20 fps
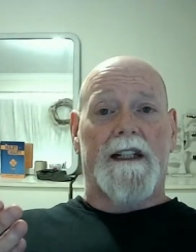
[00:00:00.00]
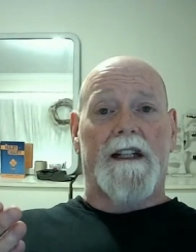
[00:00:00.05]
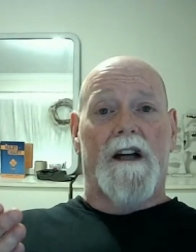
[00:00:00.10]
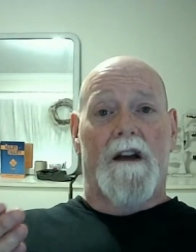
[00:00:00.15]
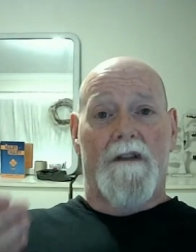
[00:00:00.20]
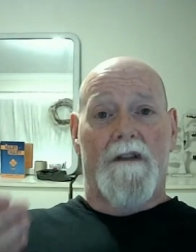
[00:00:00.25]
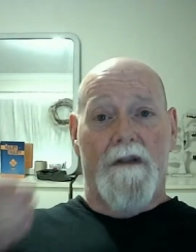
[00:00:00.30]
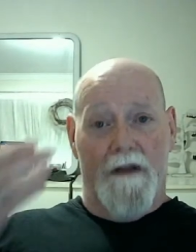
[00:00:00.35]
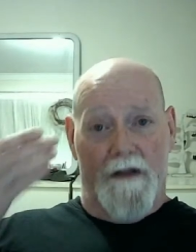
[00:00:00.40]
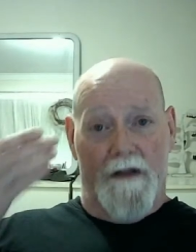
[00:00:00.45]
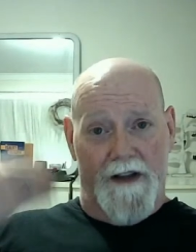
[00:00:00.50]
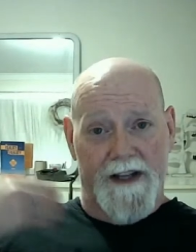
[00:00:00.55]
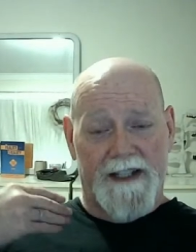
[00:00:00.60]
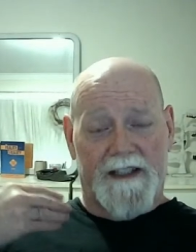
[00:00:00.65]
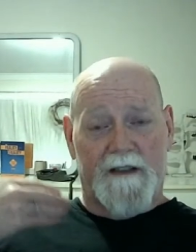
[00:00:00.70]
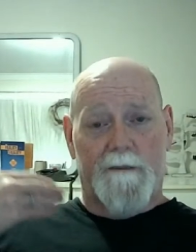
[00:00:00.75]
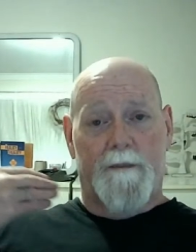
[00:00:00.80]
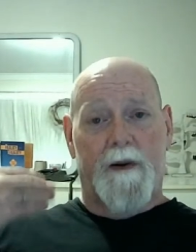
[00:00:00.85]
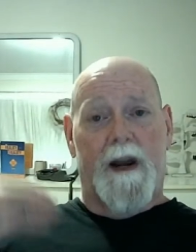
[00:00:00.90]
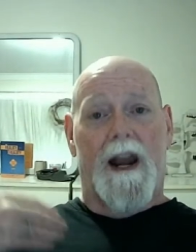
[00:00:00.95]
on this
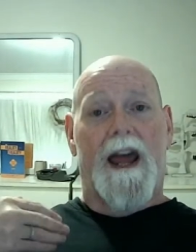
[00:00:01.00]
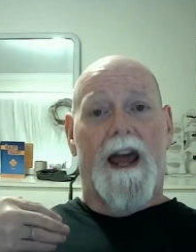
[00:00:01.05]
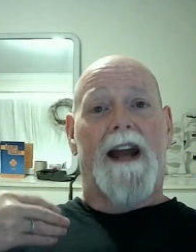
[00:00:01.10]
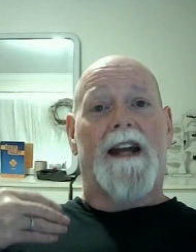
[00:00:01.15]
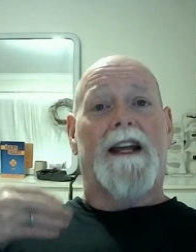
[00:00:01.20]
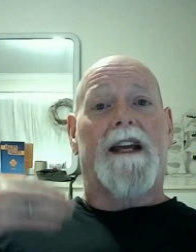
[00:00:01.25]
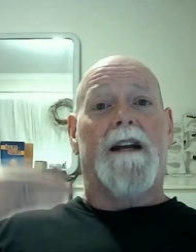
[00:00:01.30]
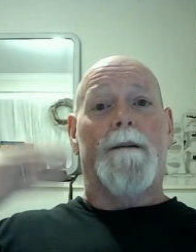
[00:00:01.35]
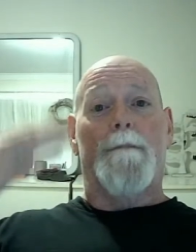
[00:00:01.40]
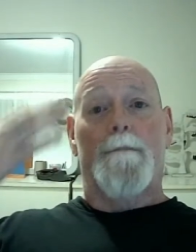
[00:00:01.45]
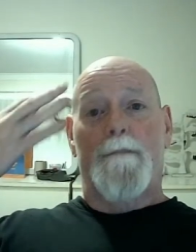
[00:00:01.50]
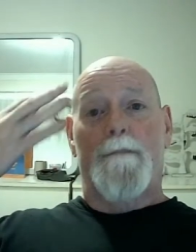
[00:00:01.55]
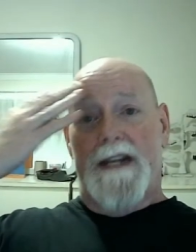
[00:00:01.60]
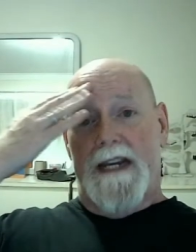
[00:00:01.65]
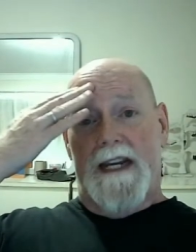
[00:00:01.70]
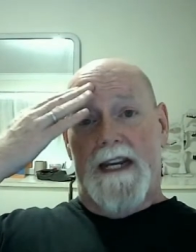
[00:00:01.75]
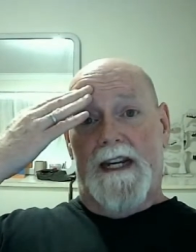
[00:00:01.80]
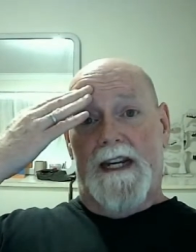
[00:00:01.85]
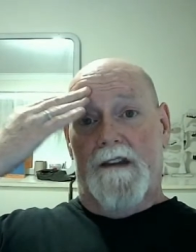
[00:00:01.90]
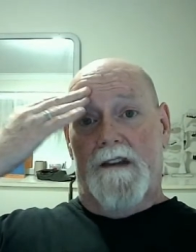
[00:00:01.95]
planet,
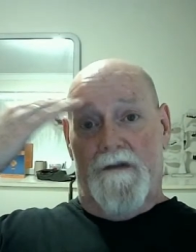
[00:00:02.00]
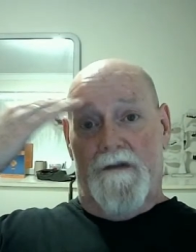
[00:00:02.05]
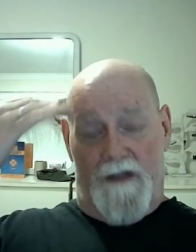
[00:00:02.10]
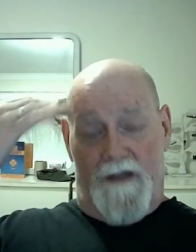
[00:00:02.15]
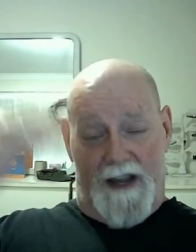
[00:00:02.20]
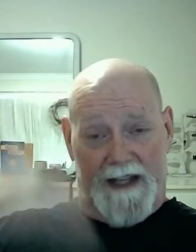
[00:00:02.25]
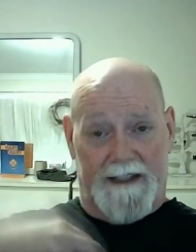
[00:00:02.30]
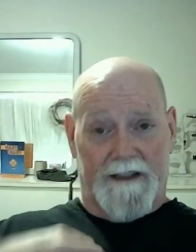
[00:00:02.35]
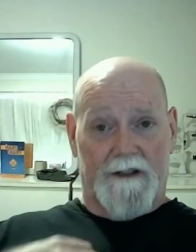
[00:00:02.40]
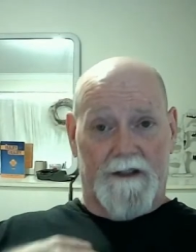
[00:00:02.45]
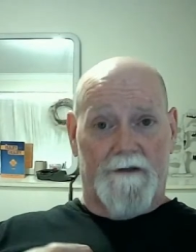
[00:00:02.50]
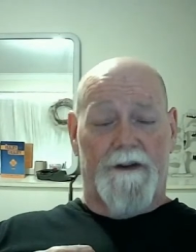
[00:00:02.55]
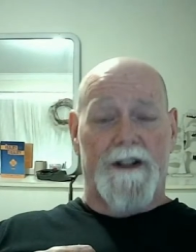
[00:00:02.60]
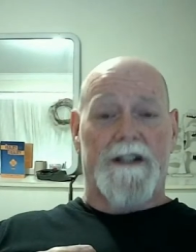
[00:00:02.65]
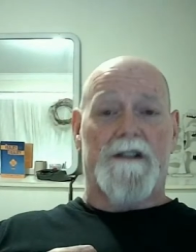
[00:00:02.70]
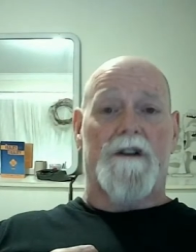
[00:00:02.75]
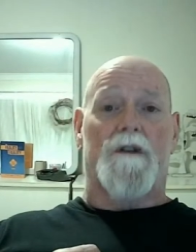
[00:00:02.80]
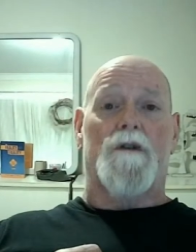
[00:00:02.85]
being in this physical